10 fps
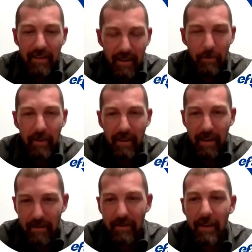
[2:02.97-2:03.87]
done
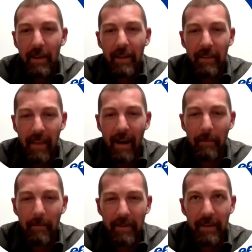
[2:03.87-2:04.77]
within
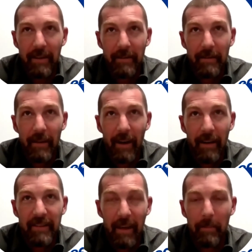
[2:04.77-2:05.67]
the
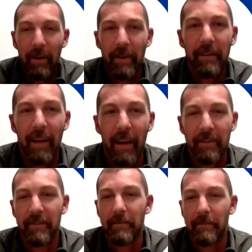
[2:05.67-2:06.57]
set period that I
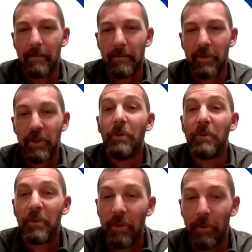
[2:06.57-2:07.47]

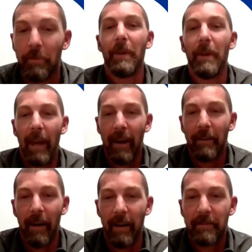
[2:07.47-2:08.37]
choose to
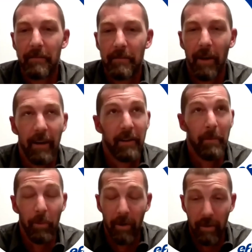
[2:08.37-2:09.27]
analyze. It could
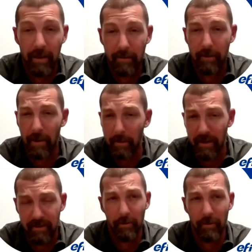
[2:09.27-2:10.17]
be 1 week, 3
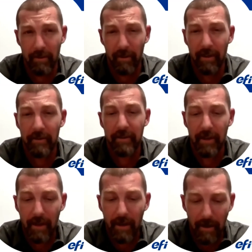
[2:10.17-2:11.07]
months, or whatever else.
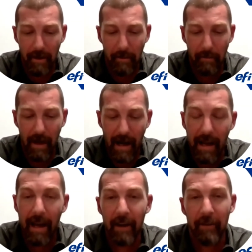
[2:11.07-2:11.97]

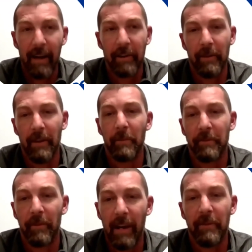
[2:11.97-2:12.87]
I have accurate numbers
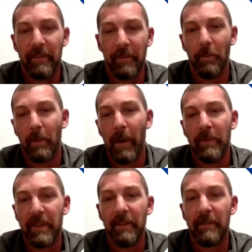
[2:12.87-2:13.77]
for every single one of my
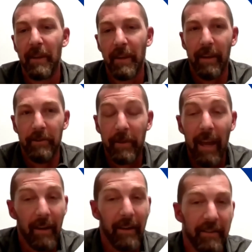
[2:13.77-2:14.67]
machines, and you
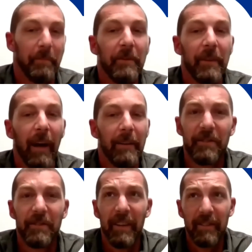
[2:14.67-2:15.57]
cannot dispute that.
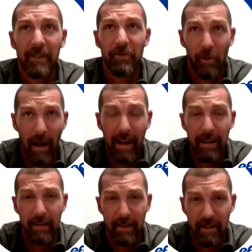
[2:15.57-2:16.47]
Just
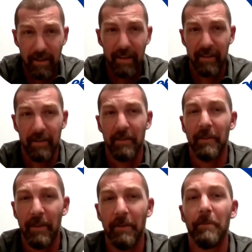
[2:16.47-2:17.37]
tracking the clicks
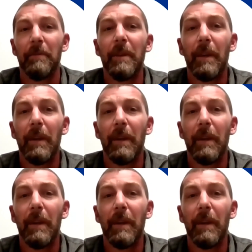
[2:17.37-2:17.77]
alone,